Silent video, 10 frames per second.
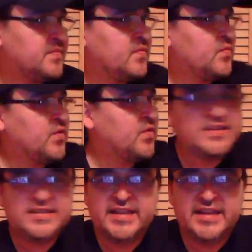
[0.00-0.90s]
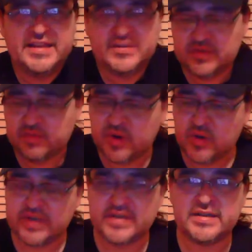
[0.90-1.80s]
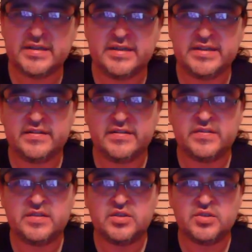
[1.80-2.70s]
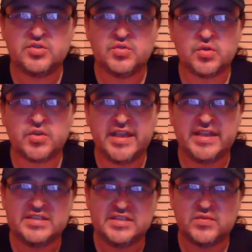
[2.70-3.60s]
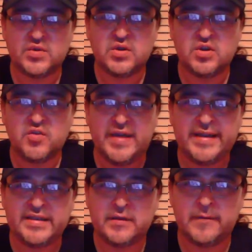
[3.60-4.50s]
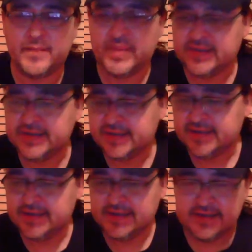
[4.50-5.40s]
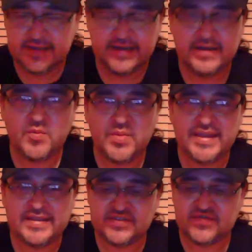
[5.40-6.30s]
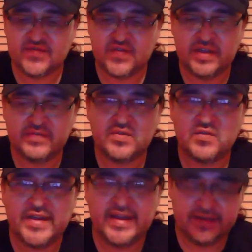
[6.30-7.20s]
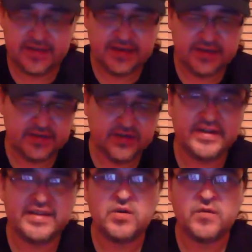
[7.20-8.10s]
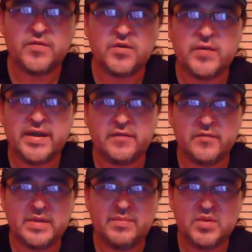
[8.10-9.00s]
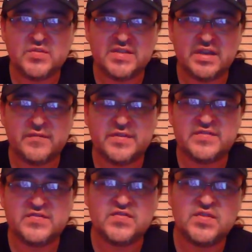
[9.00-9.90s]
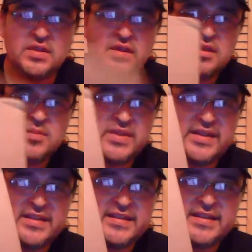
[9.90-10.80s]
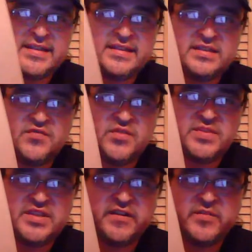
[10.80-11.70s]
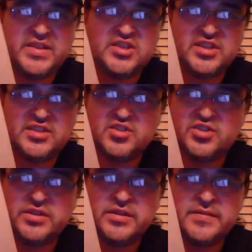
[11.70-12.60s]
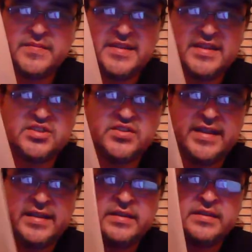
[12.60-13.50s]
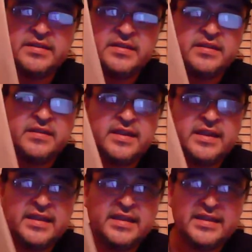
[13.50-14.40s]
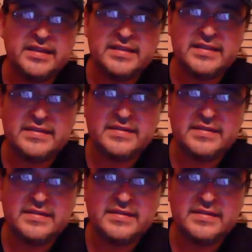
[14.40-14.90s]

one of the CDs was broken, and the jewel cases were all cracked up. And I hope that's not the way things are going to go for a while from the post office. But I did get this from Jeremy Ginger yesterday, and